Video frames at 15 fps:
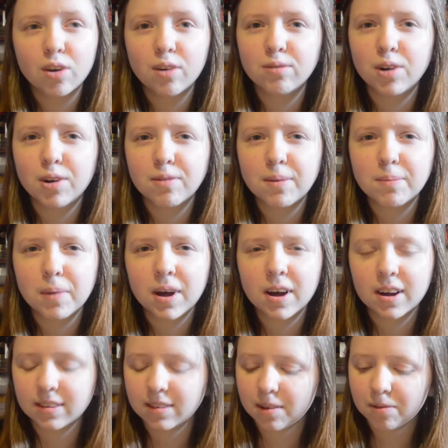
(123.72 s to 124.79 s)
of November
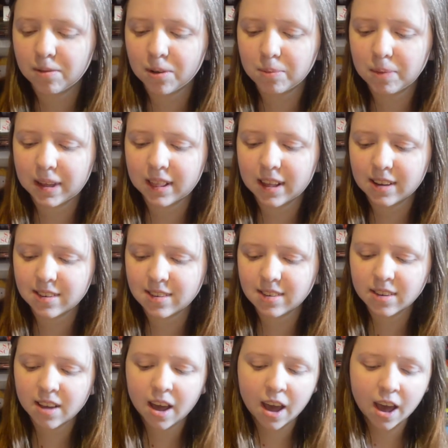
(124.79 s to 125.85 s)
as I'm filming this,
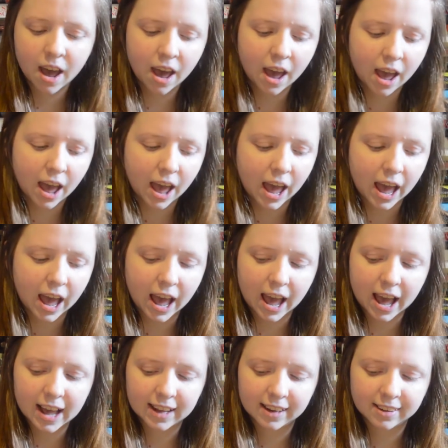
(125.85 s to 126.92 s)

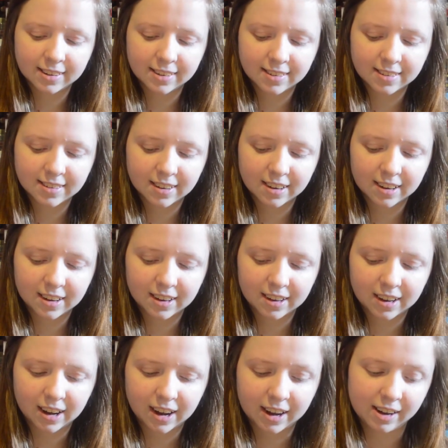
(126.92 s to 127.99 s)
and
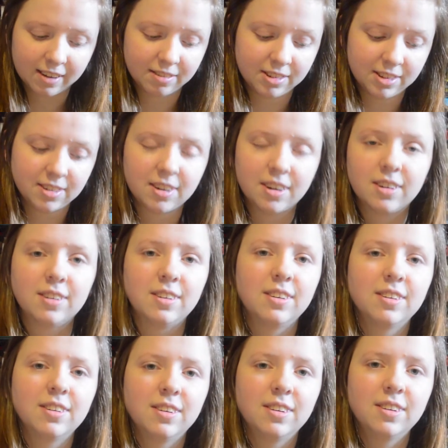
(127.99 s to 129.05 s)
I haven't started.
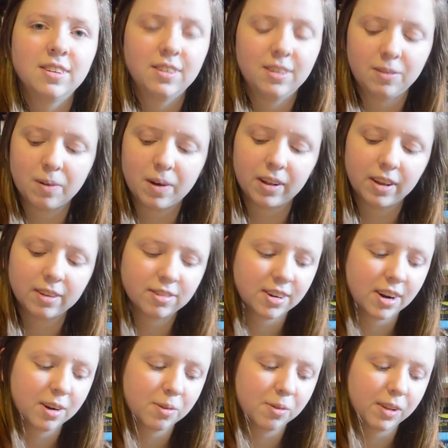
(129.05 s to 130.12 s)
Well, I've
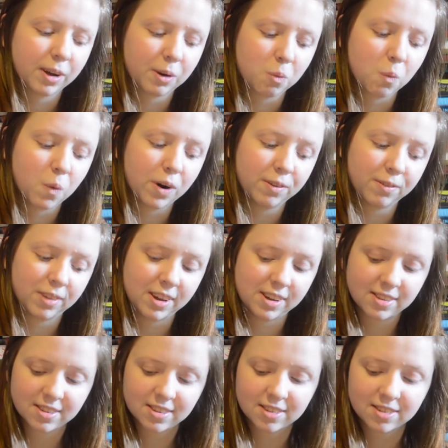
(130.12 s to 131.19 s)
started like one of
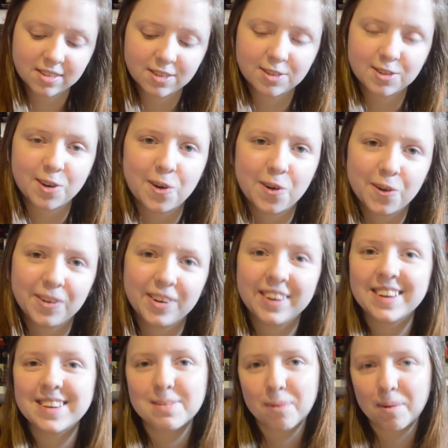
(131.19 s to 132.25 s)
these, so
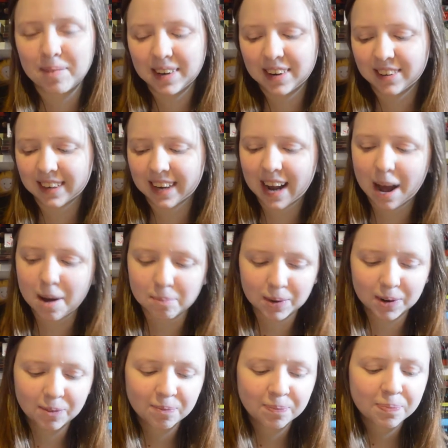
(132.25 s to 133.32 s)
it's probably not gonna
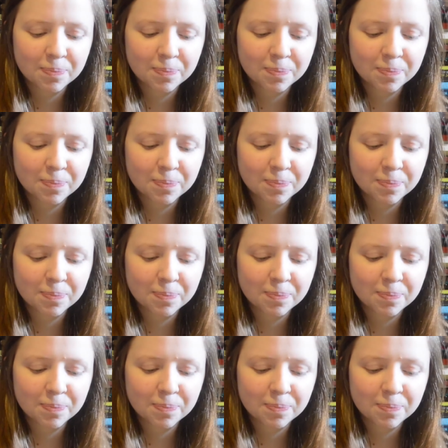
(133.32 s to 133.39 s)
happen.